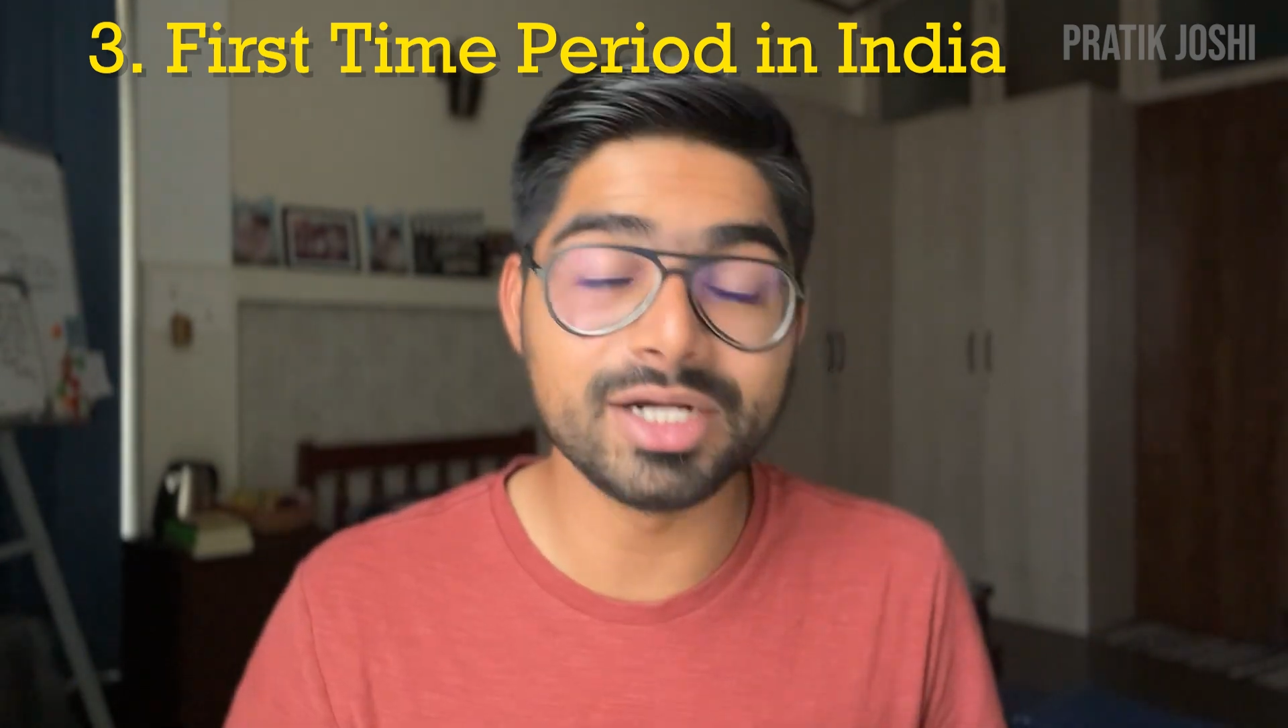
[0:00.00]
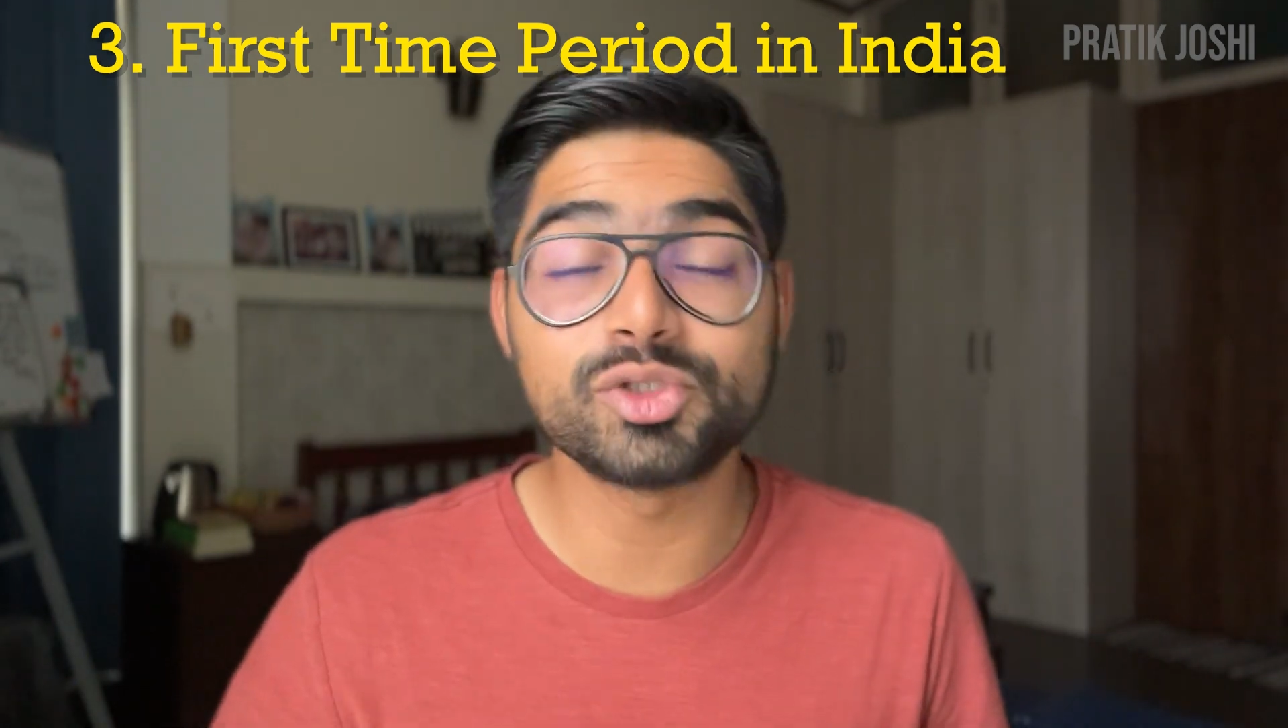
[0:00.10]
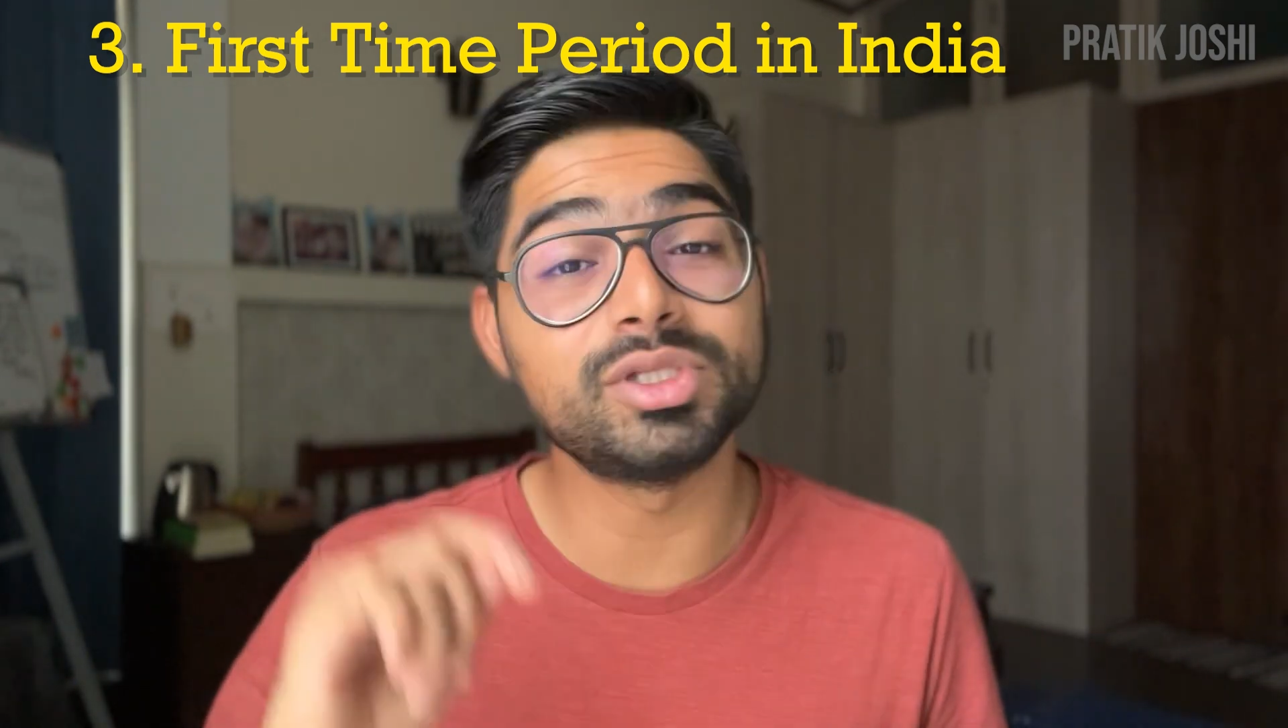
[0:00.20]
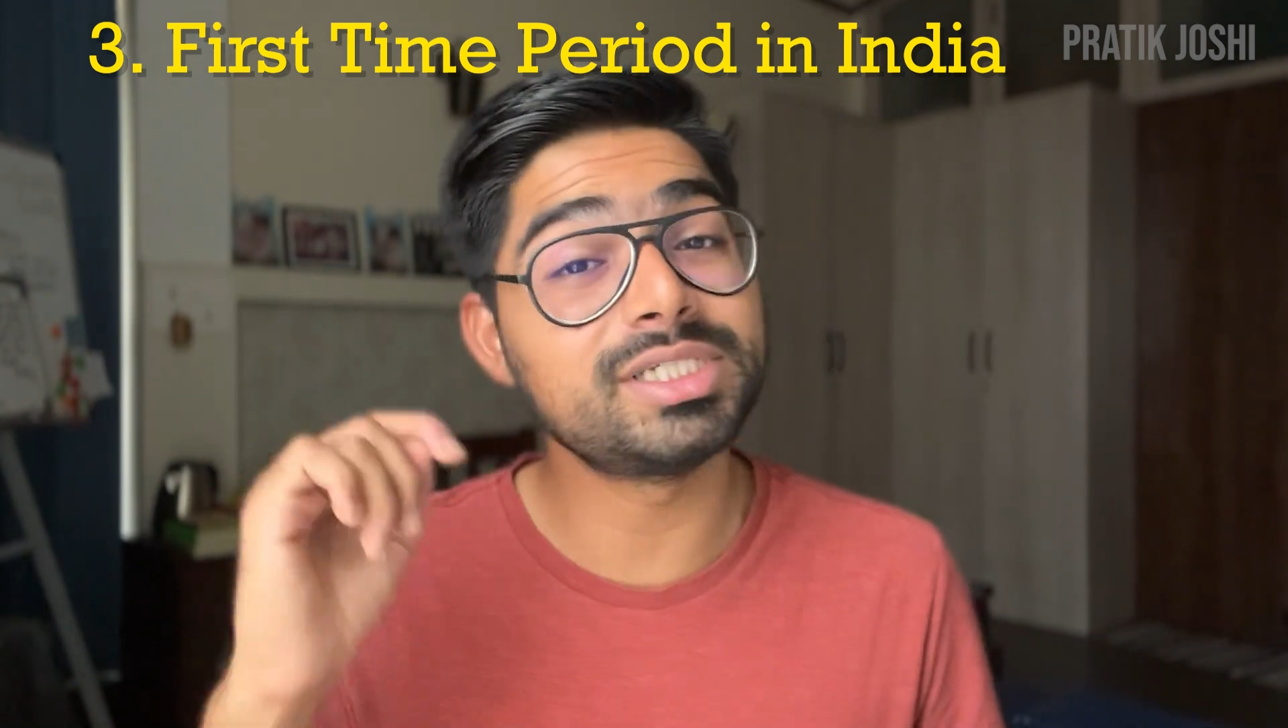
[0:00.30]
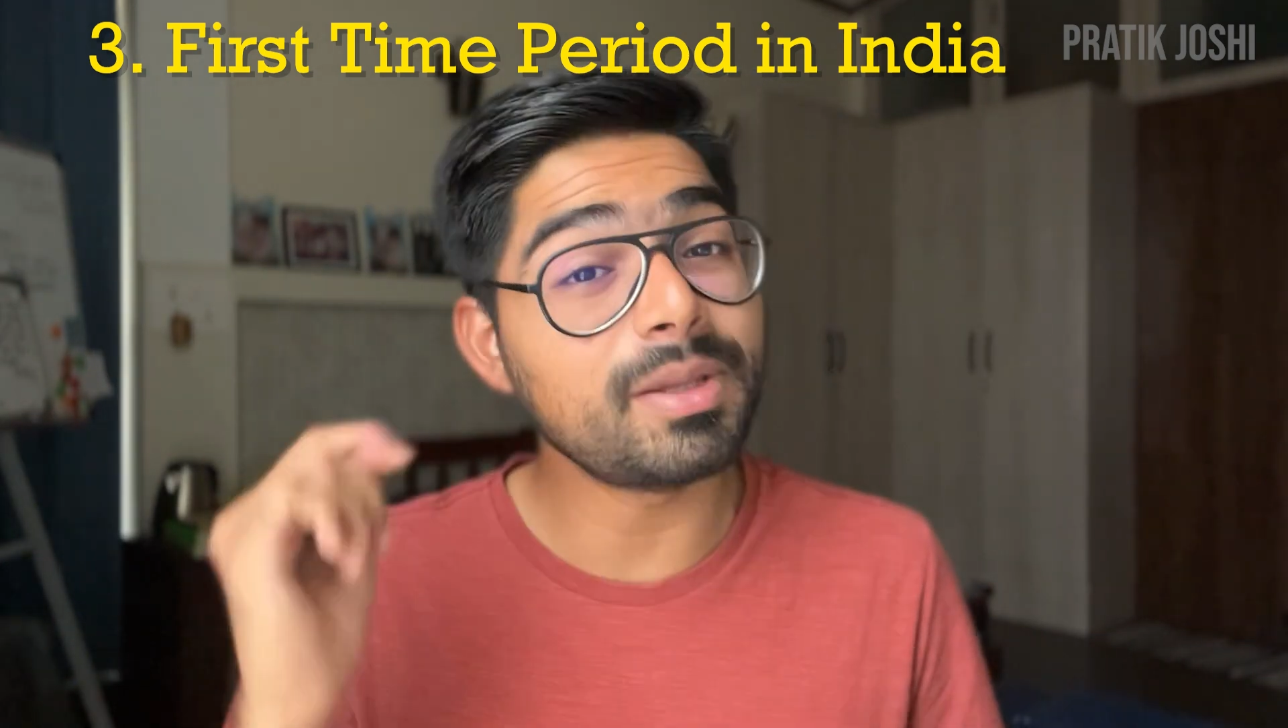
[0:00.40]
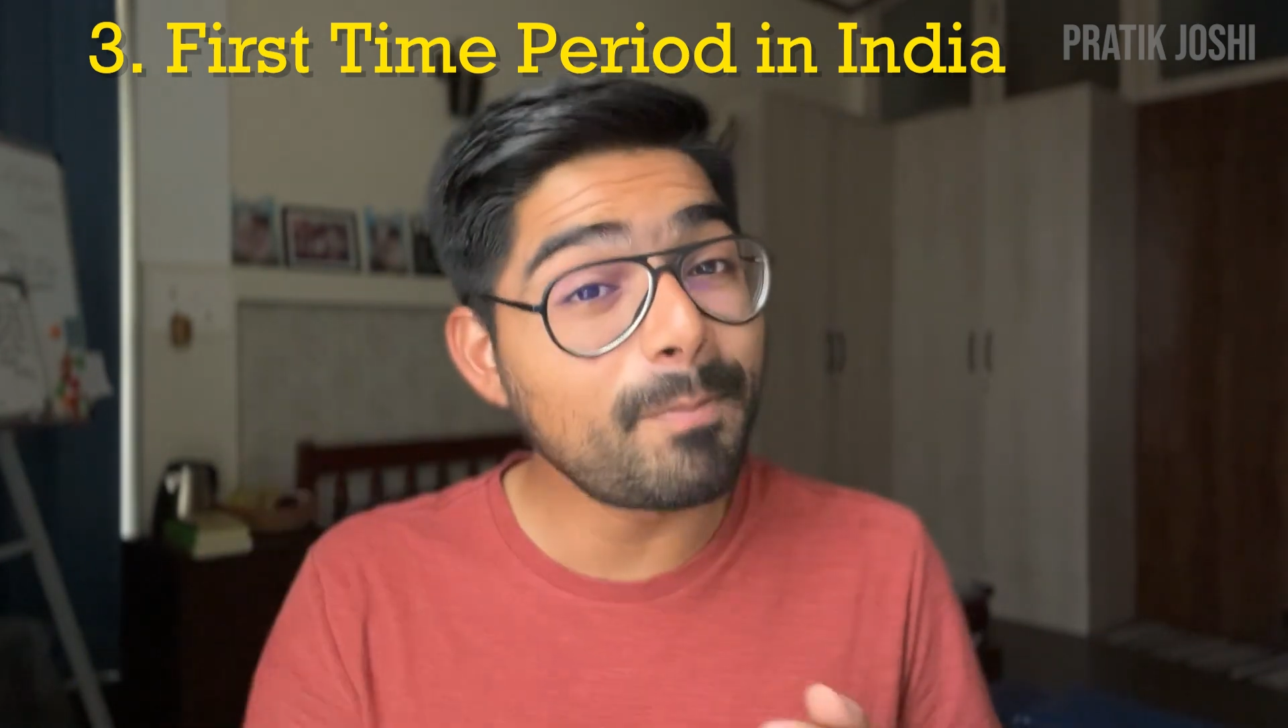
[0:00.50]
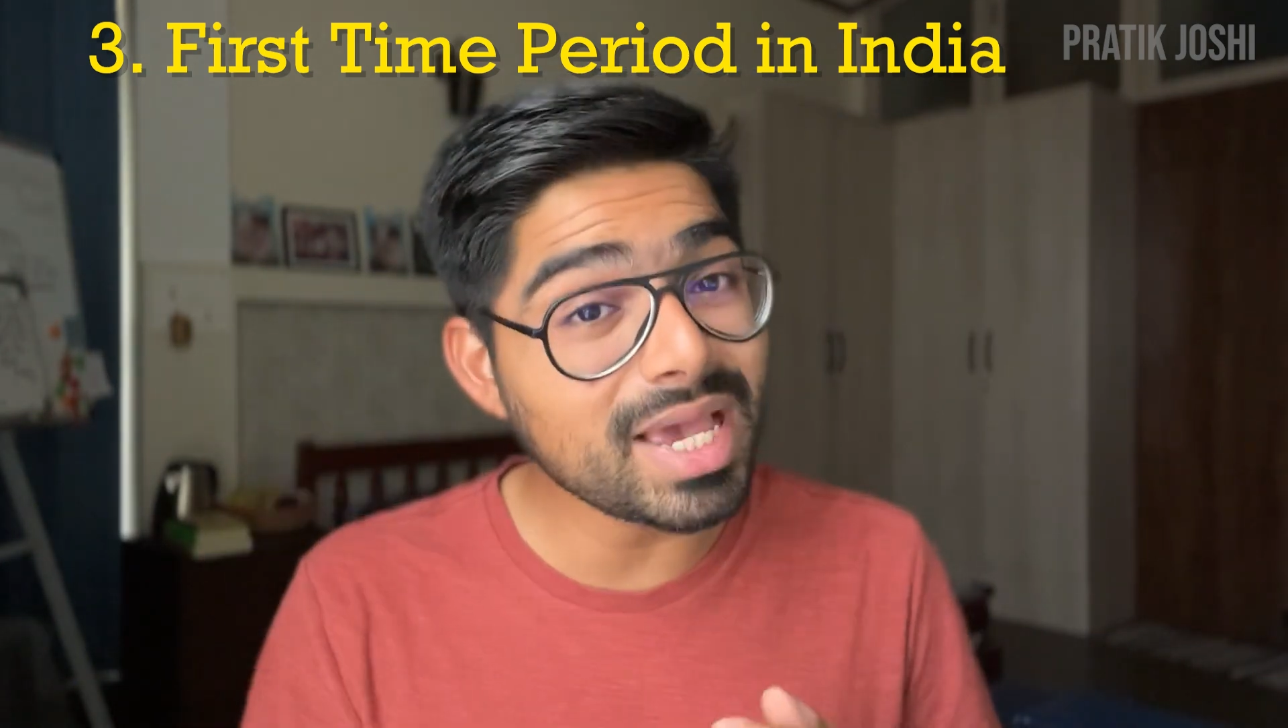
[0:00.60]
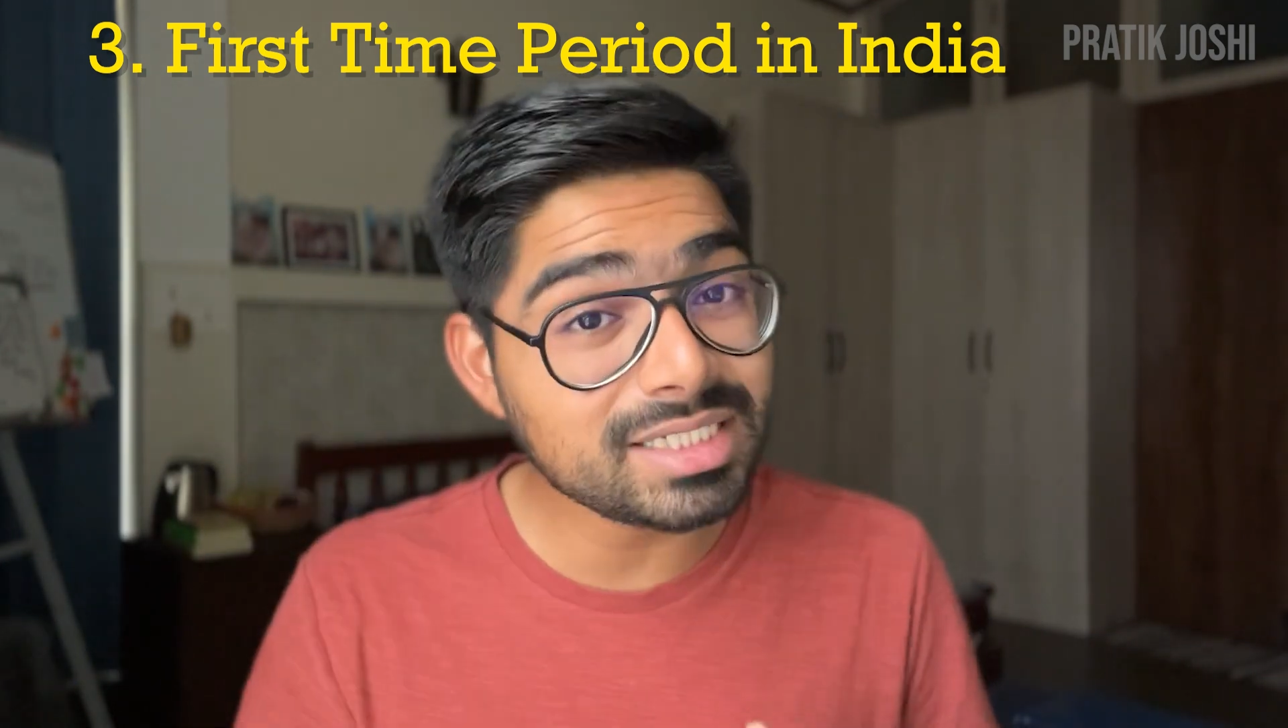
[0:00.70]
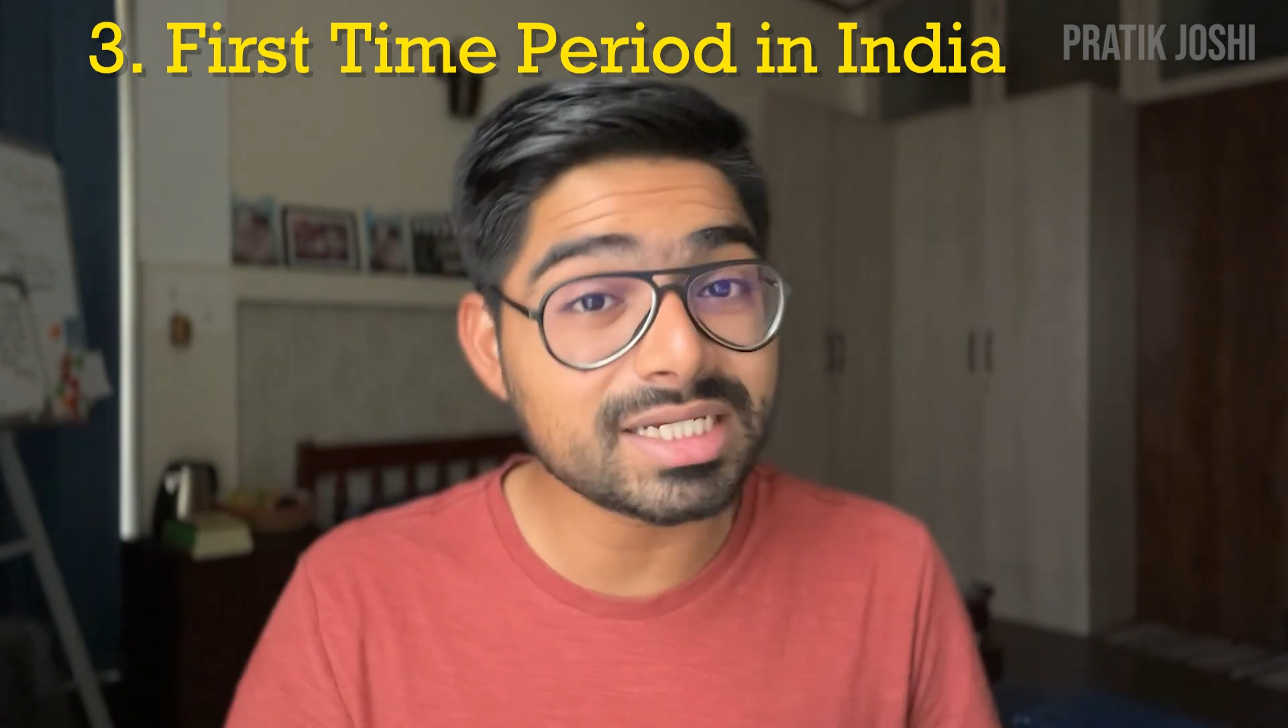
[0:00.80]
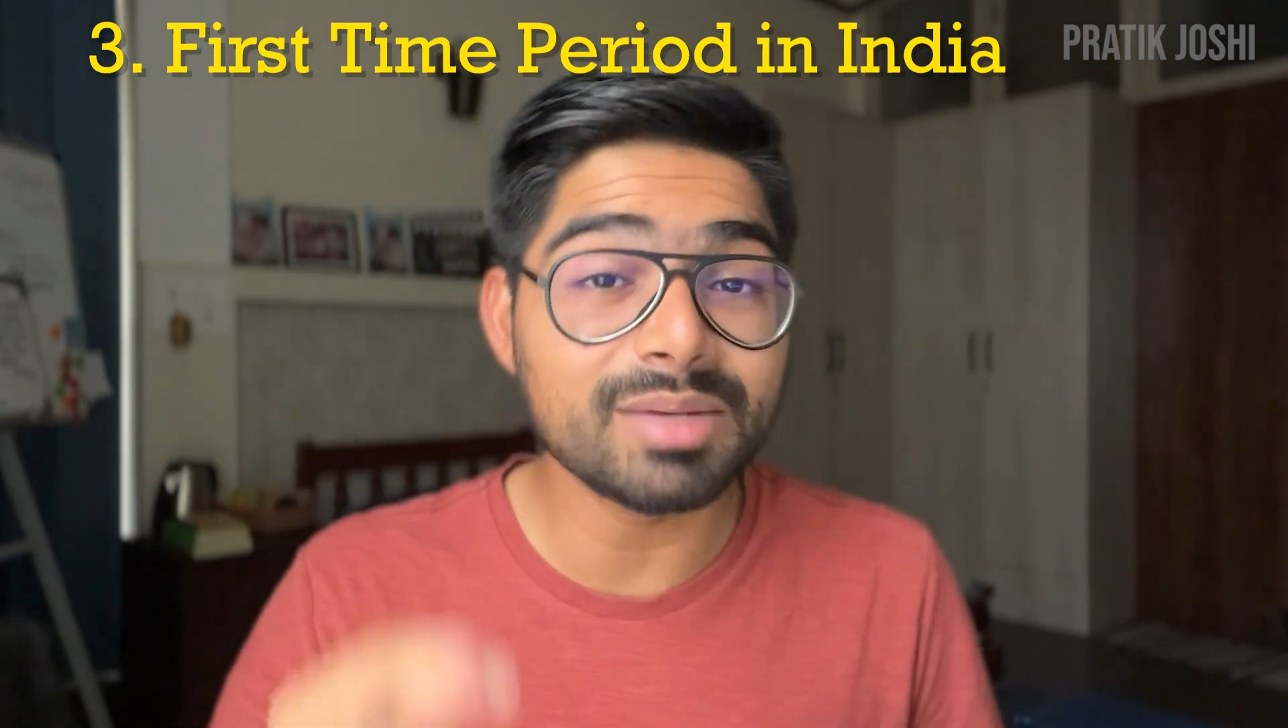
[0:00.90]
So this is the
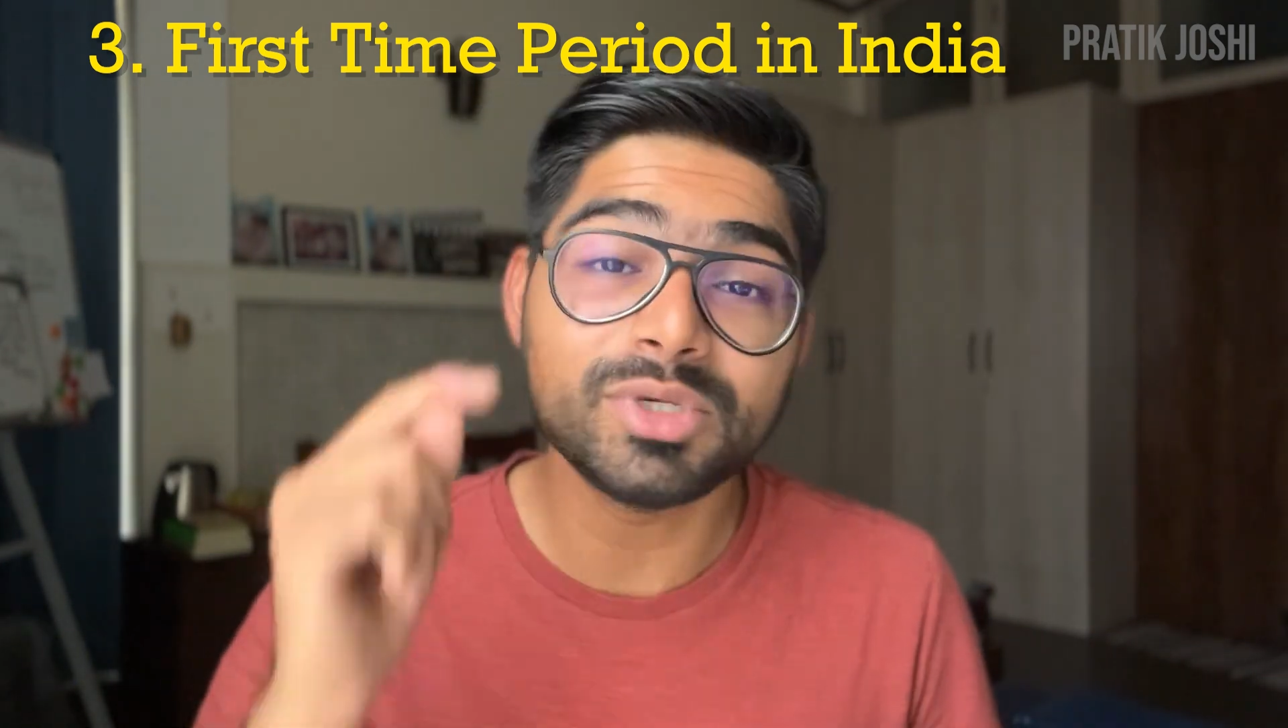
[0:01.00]
best time